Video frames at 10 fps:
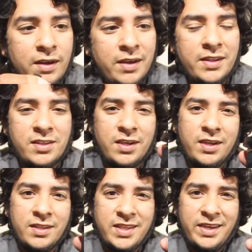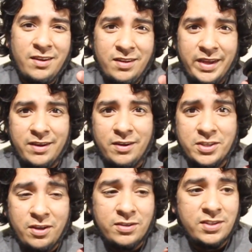It's like
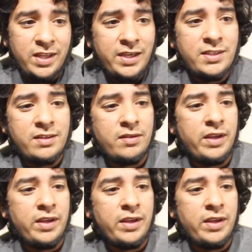$100 less.